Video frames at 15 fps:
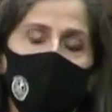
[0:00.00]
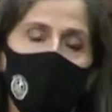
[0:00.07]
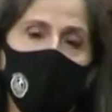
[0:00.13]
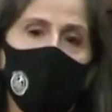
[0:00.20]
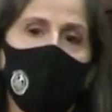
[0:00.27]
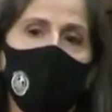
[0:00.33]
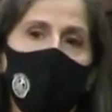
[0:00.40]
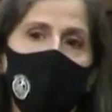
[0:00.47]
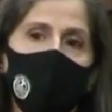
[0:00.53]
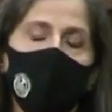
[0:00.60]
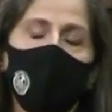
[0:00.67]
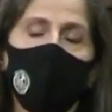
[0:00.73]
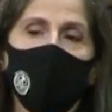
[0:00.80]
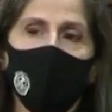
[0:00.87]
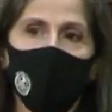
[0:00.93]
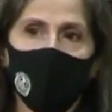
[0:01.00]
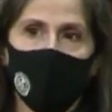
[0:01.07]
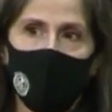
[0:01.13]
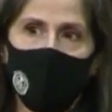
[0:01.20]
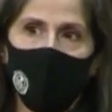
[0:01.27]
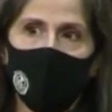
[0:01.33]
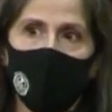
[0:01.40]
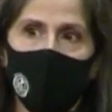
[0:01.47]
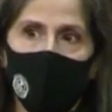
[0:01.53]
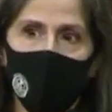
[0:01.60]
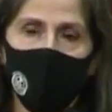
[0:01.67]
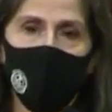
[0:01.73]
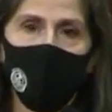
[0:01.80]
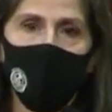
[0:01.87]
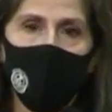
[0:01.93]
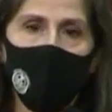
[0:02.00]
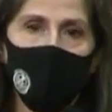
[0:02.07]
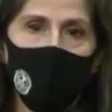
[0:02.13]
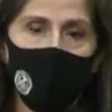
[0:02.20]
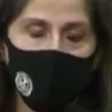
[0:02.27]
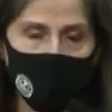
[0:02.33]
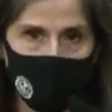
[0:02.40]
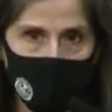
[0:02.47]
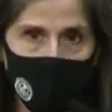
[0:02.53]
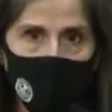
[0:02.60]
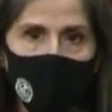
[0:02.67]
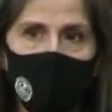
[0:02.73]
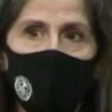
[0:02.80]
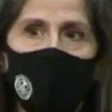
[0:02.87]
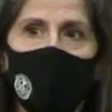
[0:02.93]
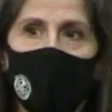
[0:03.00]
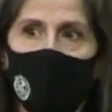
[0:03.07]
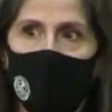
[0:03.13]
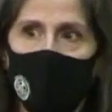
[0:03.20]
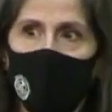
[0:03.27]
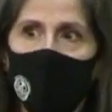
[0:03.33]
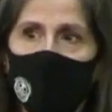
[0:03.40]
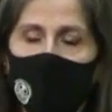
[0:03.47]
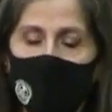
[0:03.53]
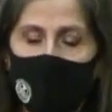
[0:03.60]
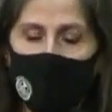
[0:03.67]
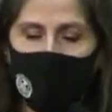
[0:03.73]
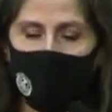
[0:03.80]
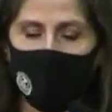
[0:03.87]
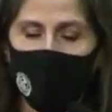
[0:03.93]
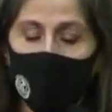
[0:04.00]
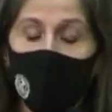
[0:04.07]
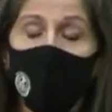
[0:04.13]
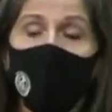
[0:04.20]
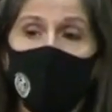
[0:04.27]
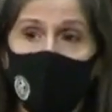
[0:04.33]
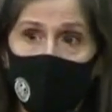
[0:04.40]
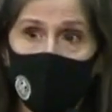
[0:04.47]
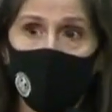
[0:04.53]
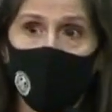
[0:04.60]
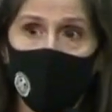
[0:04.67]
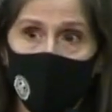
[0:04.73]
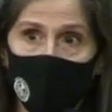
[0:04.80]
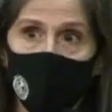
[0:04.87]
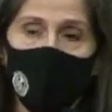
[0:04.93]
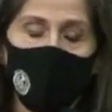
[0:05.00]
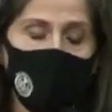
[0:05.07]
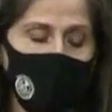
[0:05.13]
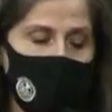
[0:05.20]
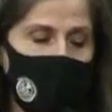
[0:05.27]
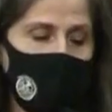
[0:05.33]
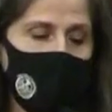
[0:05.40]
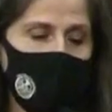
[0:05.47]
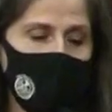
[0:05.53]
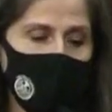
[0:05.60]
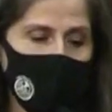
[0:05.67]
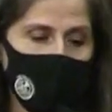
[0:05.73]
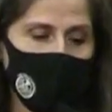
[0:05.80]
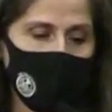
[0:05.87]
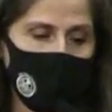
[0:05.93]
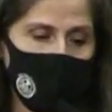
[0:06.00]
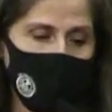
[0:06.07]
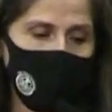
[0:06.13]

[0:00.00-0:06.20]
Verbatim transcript: agreed to address those issues, and I I look forward to that work.